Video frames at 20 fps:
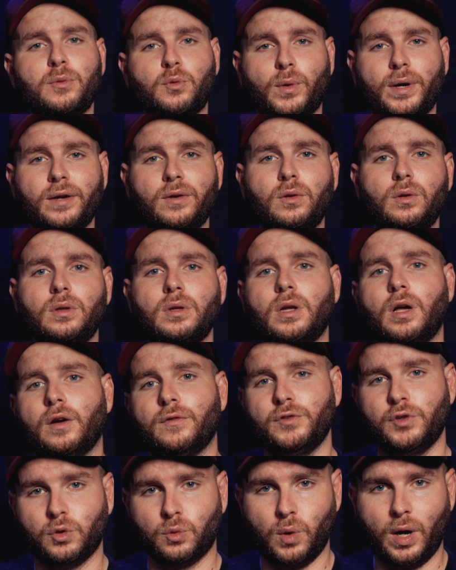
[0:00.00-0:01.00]
rail
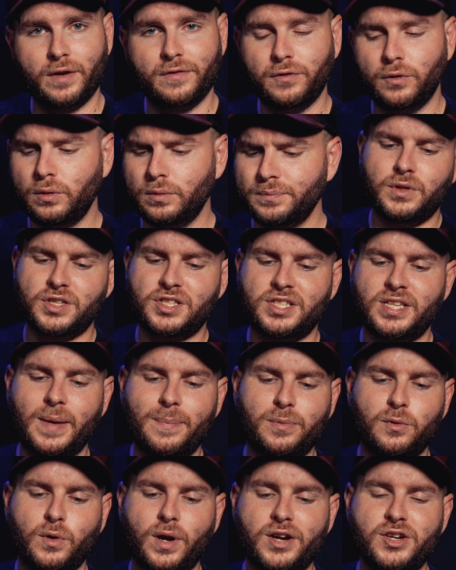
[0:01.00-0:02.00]
of your rifle, the
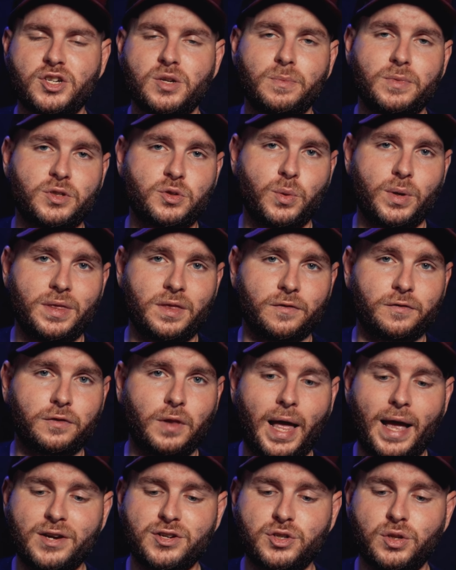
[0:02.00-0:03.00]
separation between the
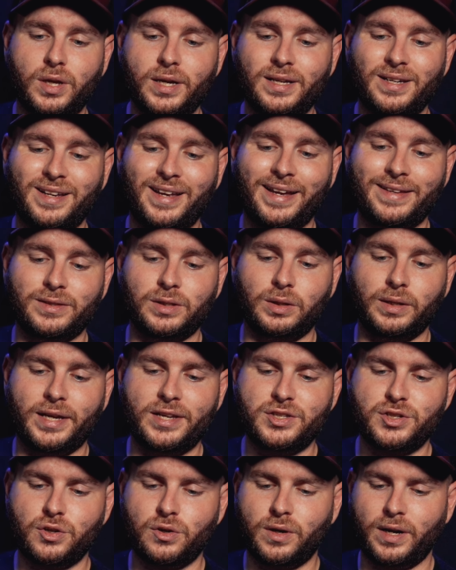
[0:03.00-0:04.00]
flashlight and the
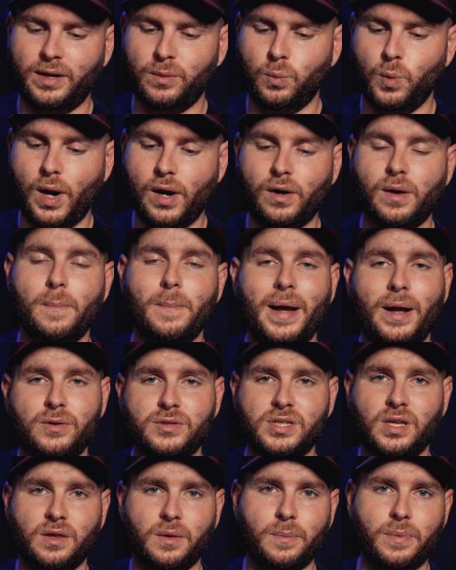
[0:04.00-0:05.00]
laser and where it
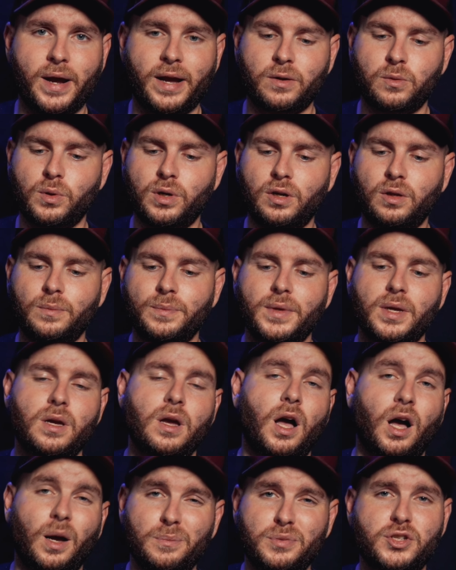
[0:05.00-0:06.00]
mounts on the PEC rail
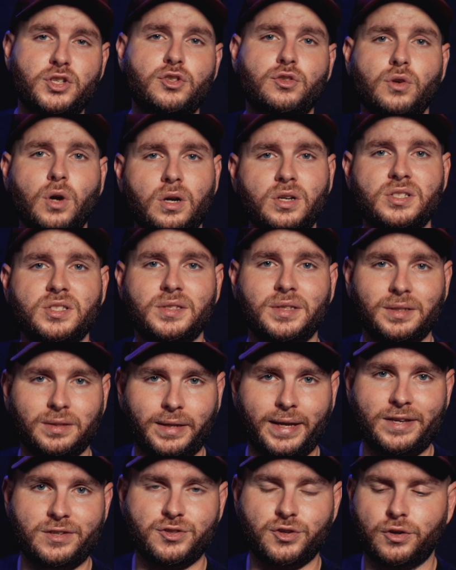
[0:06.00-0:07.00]
obstructs the
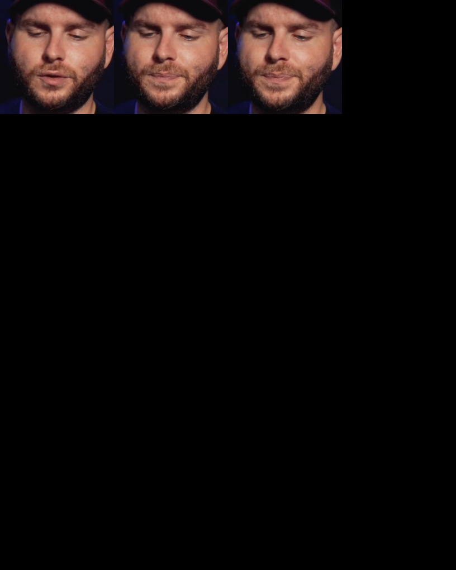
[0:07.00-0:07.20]
laser.